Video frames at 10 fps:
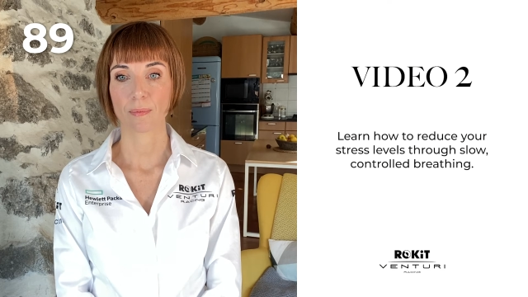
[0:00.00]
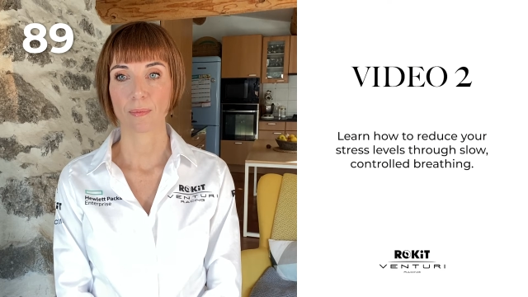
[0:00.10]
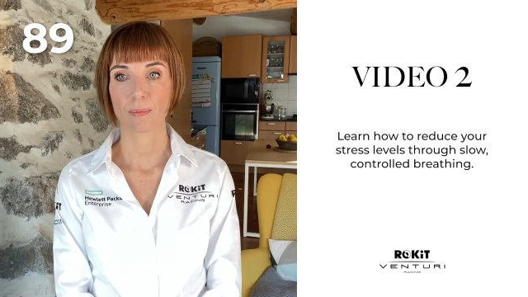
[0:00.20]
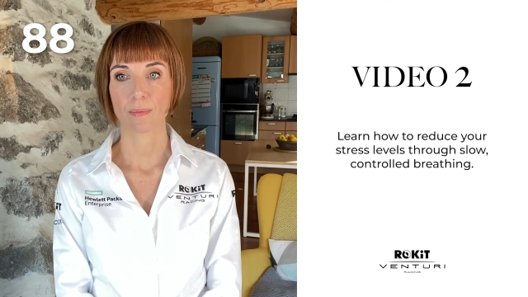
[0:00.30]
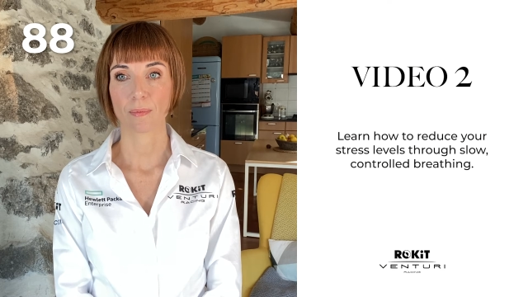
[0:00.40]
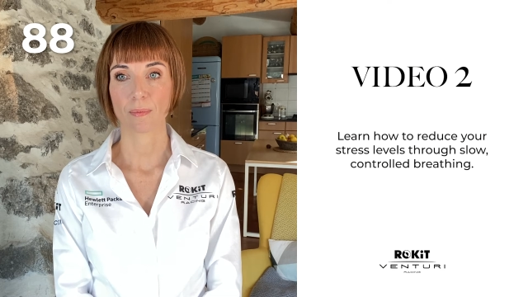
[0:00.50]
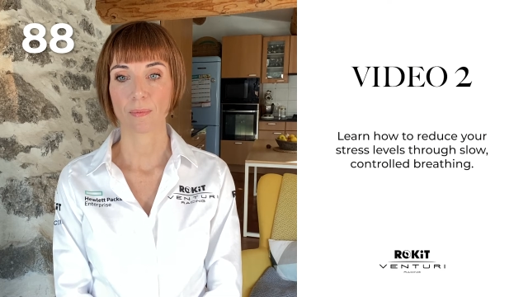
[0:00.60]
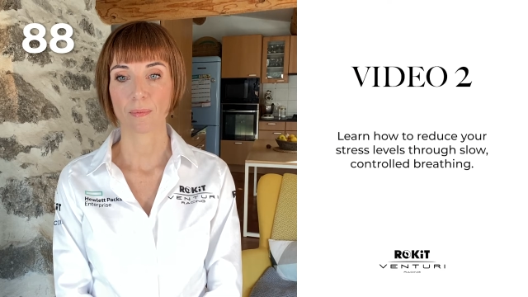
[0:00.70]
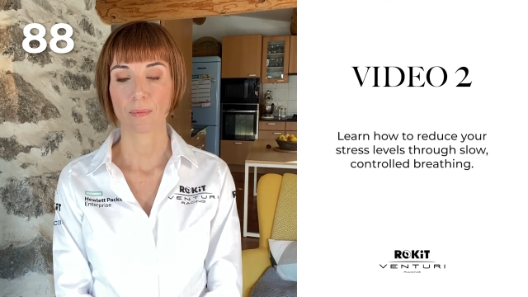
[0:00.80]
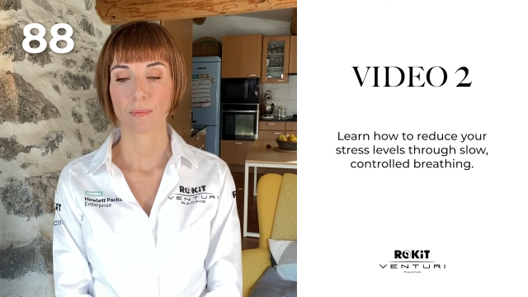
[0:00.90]

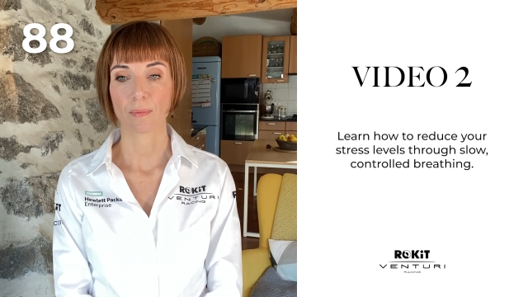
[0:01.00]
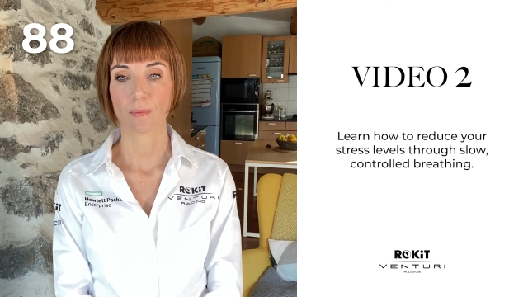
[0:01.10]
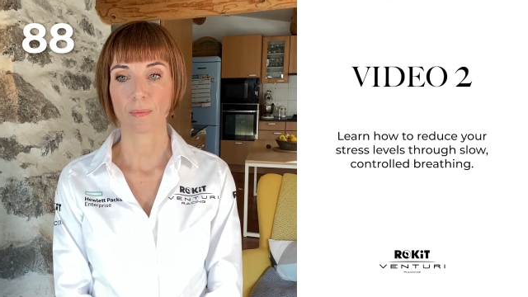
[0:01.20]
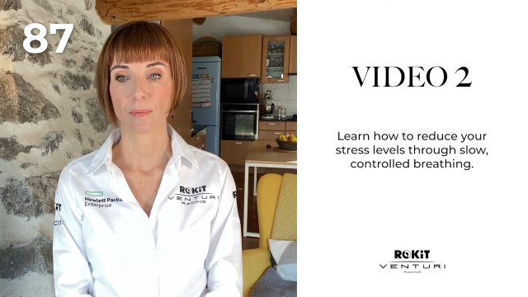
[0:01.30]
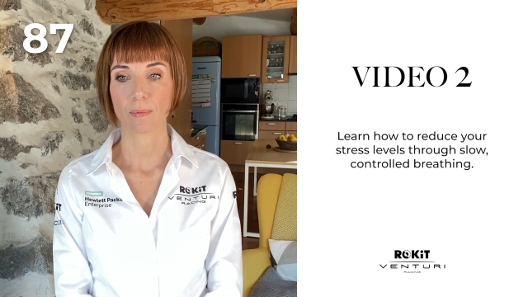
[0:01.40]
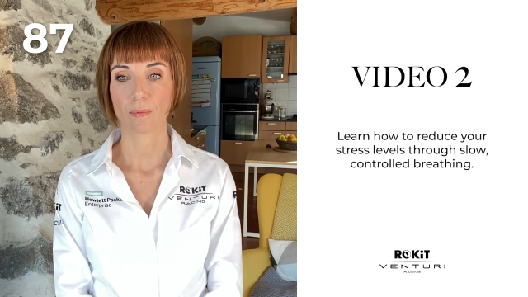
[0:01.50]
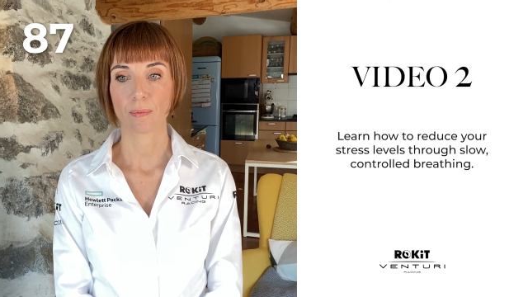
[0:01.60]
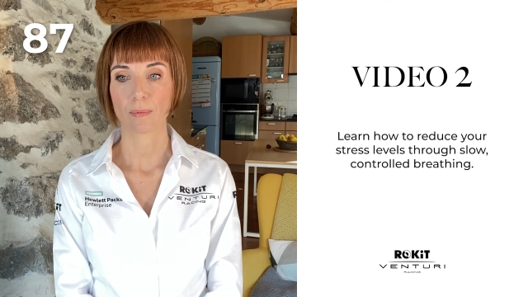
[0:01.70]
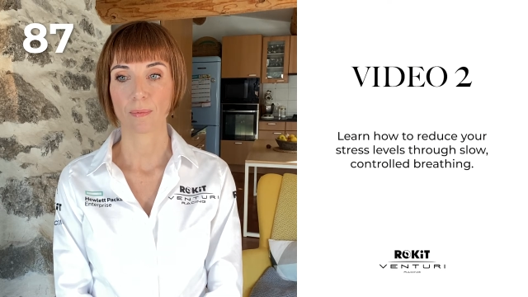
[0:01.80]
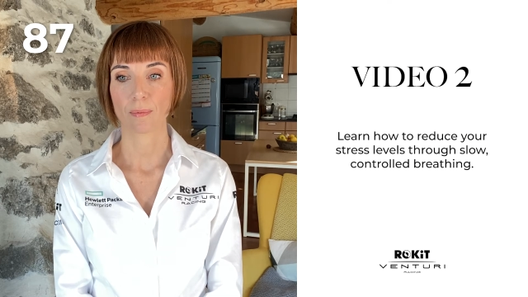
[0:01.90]

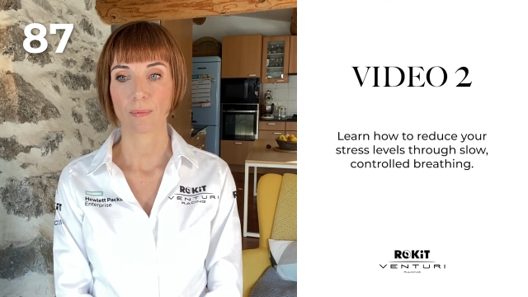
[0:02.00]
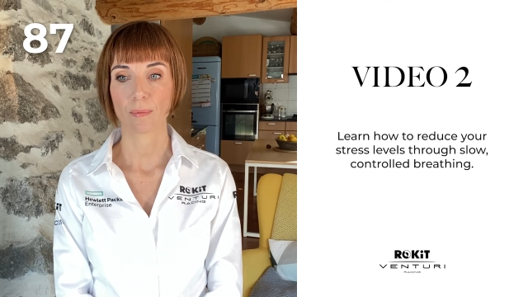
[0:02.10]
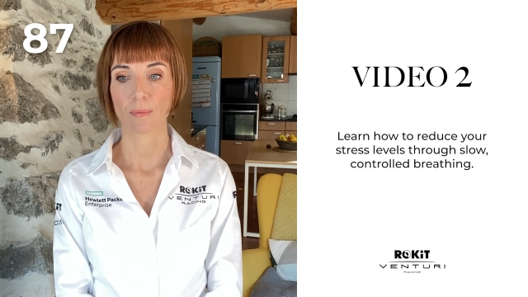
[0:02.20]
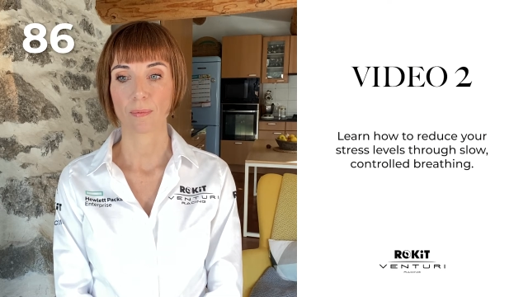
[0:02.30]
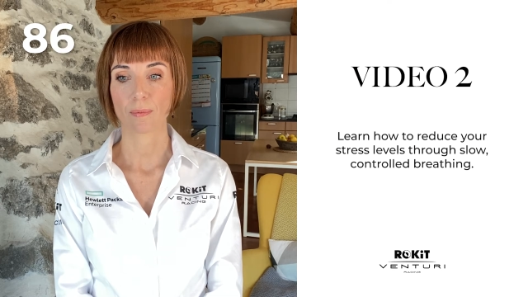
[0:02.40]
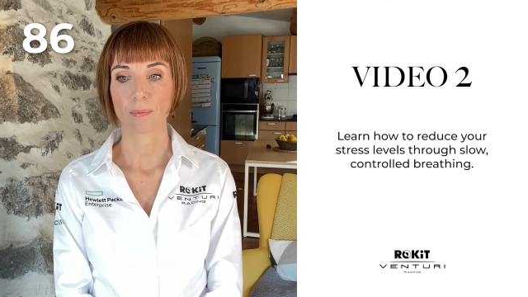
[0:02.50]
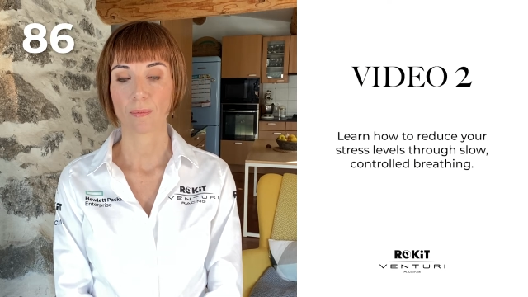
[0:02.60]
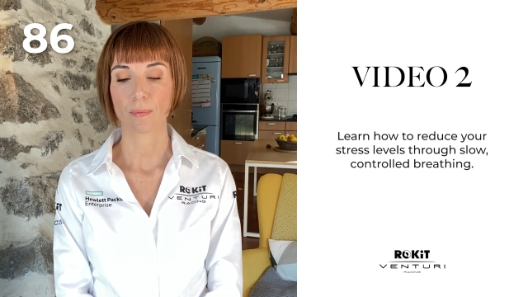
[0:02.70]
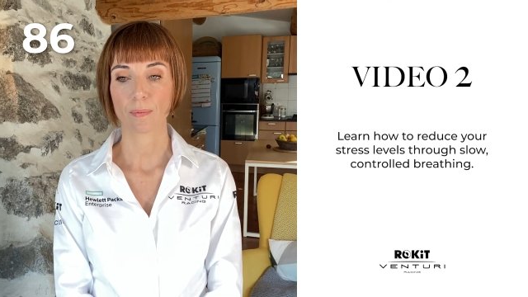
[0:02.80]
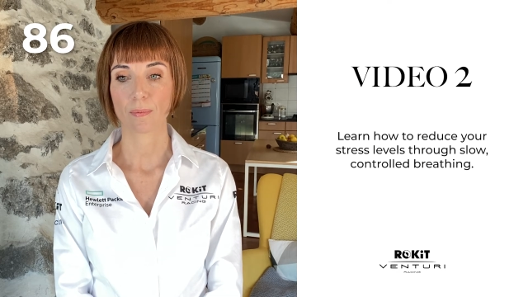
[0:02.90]

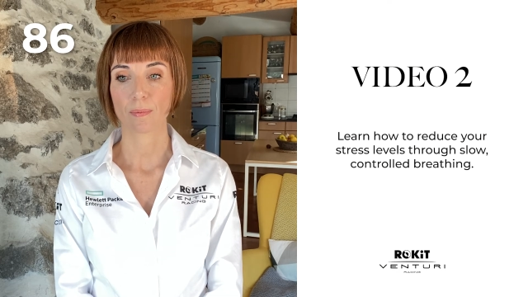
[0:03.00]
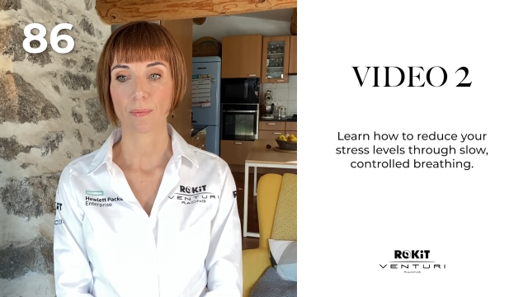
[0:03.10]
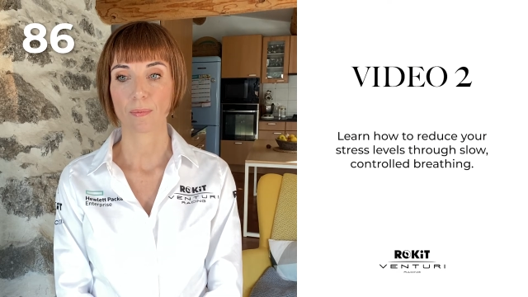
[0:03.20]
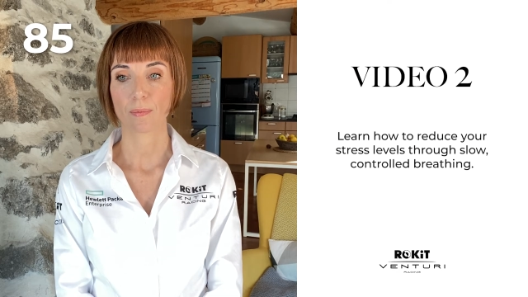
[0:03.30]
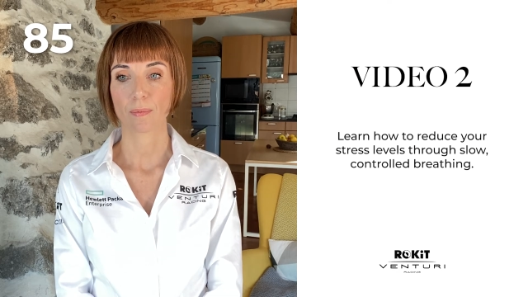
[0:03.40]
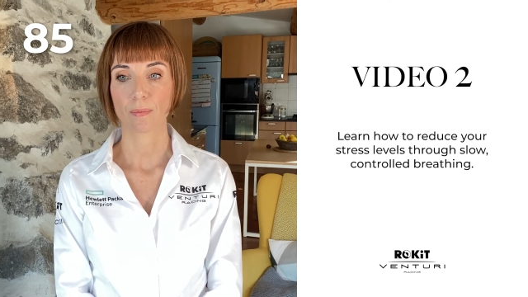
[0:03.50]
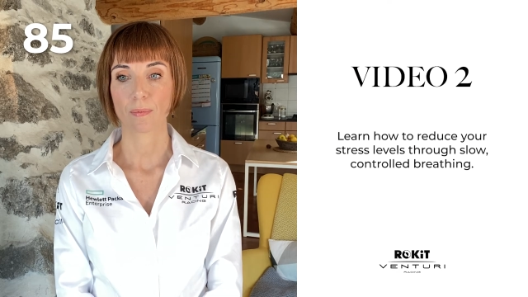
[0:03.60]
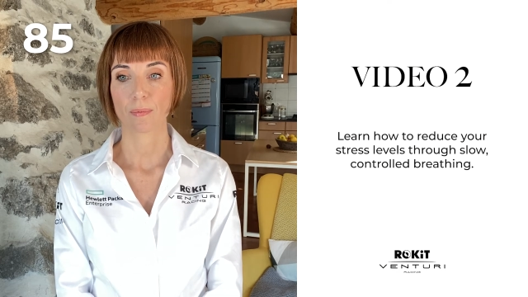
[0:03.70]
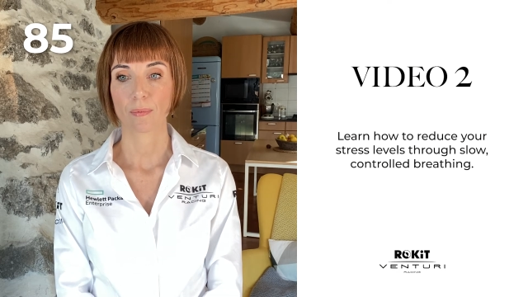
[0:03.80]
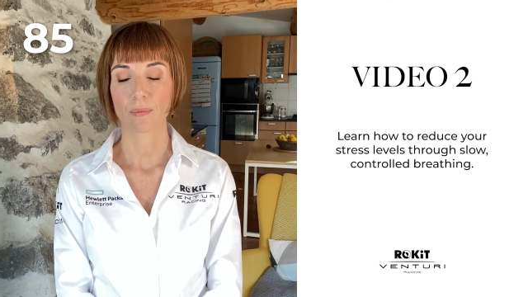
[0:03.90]

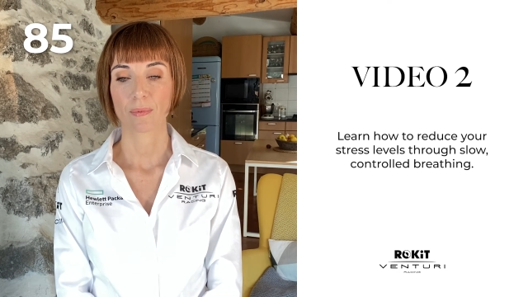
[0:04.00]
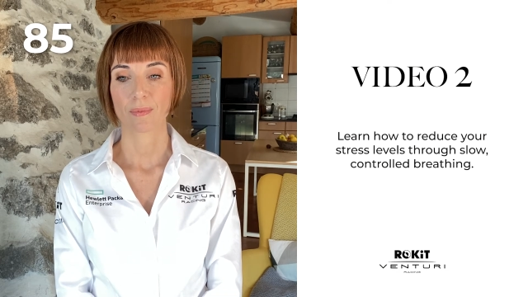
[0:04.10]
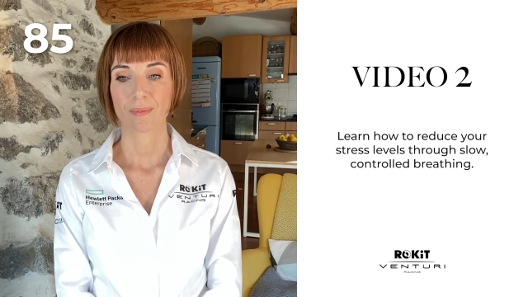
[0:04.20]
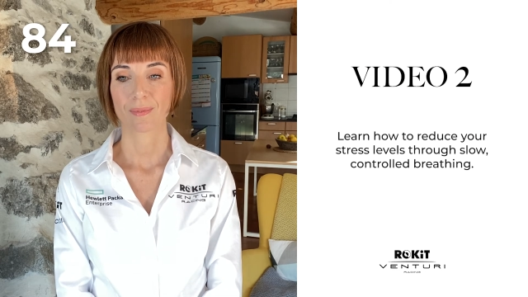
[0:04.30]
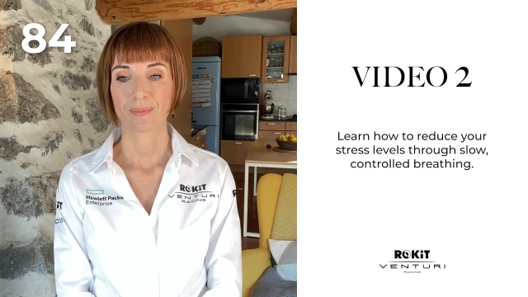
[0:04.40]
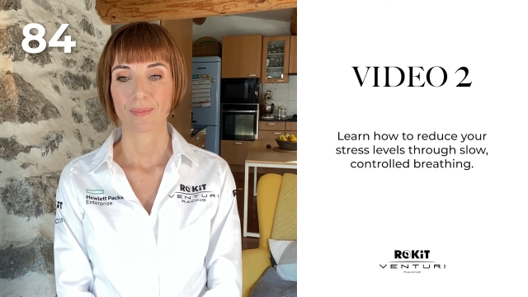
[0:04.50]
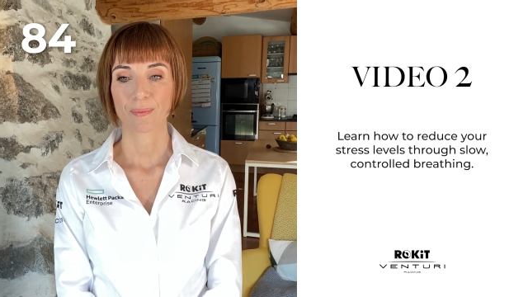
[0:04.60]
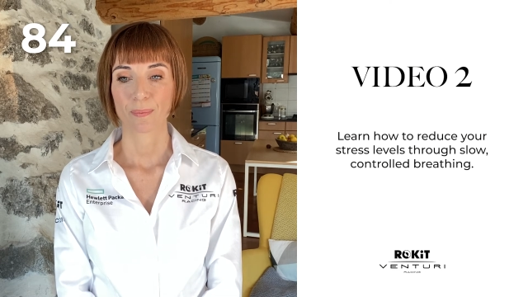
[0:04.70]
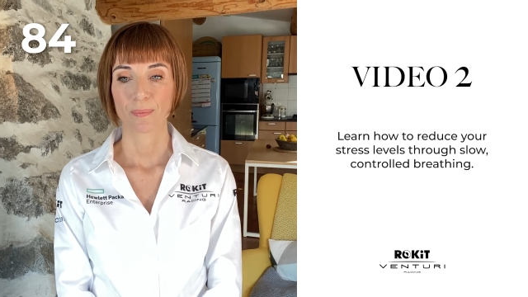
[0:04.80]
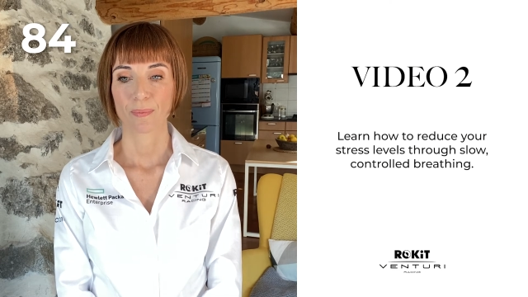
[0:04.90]
[no speech]